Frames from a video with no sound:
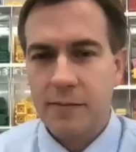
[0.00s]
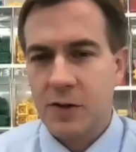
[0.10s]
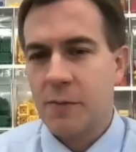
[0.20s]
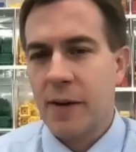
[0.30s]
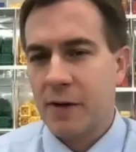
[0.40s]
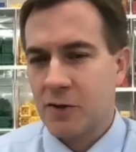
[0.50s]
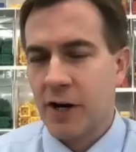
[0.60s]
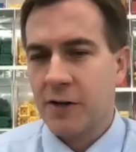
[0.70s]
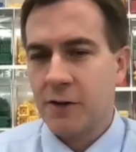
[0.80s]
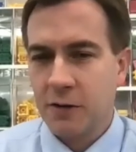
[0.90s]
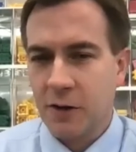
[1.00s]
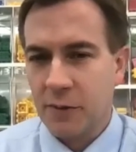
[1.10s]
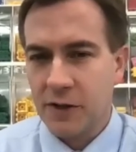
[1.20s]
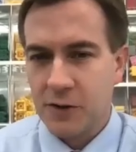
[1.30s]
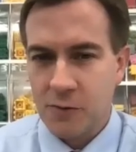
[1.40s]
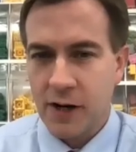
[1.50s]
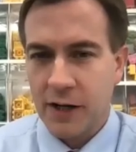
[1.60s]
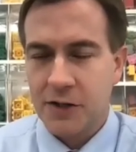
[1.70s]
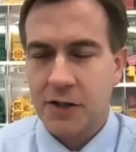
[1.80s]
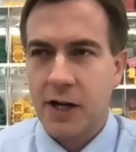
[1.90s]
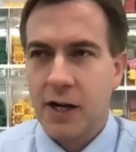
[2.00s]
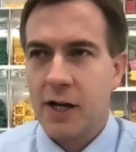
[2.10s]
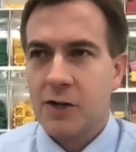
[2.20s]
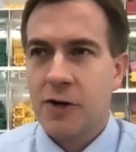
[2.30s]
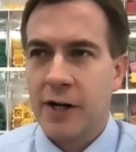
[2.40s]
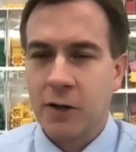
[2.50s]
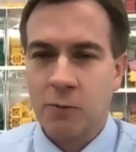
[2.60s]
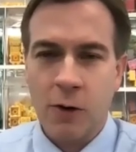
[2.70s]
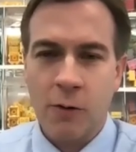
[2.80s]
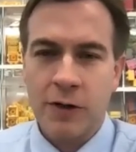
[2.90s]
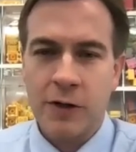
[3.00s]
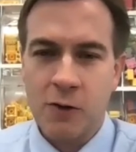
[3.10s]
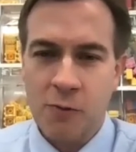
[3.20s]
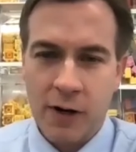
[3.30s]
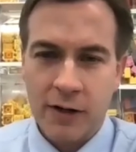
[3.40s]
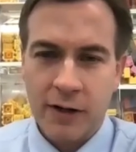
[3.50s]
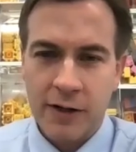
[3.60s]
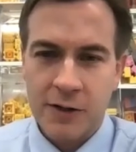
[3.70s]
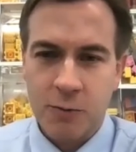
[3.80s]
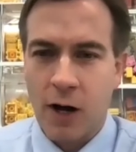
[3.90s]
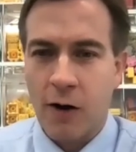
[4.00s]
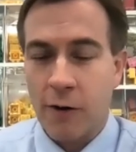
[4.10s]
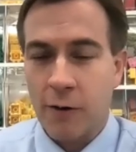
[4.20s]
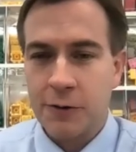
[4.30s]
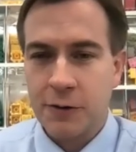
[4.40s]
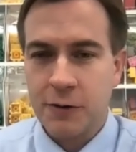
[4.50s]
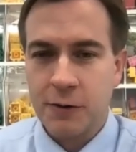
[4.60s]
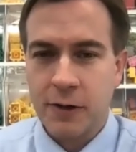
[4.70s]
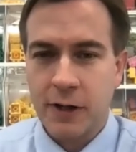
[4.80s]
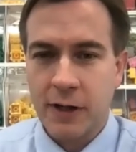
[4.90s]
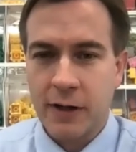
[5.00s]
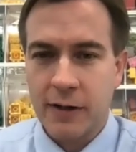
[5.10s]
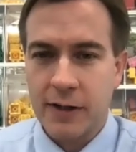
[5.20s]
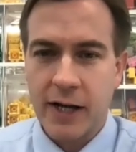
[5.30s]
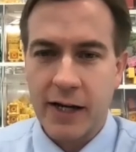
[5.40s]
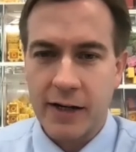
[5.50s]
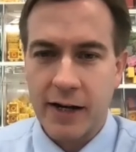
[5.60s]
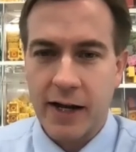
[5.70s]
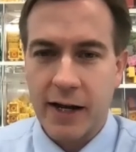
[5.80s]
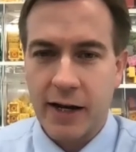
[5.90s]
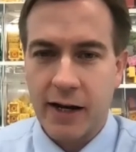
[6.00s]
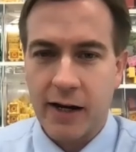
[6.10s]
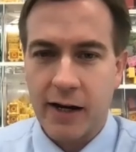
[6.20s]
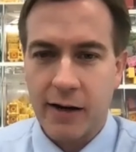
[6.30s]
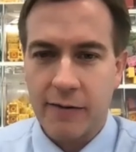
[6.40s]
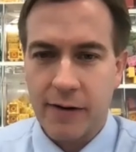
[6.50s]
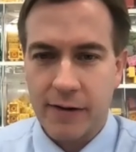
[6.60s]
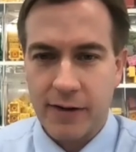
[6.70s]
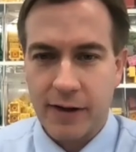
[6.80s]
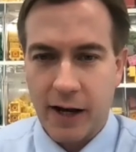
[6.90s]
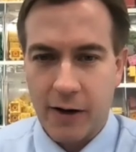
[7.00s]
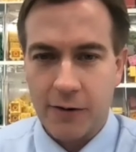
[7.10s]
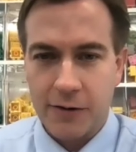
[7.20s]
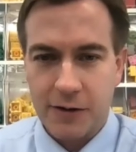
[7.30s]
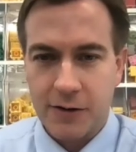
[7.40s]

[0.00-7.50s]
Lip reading: So maybe trying to do a little bit too much, trying to grow into new markets while also doing the day to day of everything else.